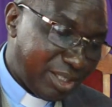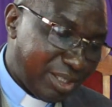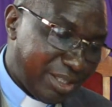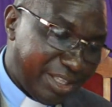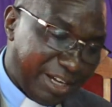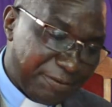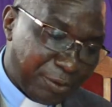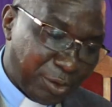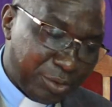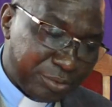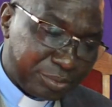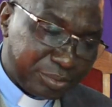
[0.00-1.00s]
Therefore,
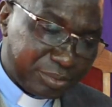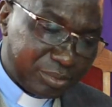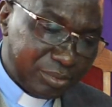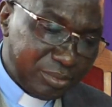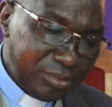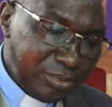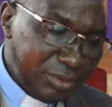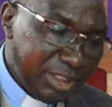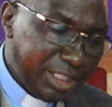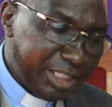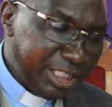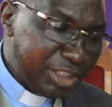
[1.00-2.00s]

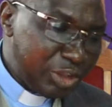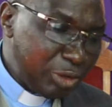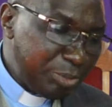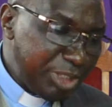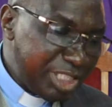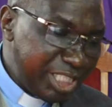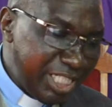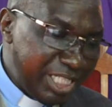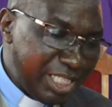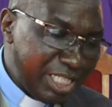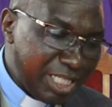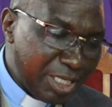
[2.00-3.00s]
it should be
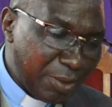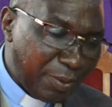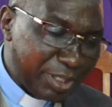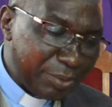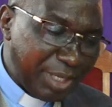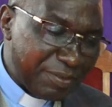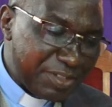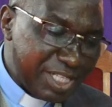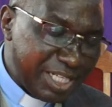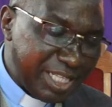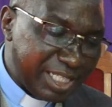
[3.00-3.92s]
seen what we have said,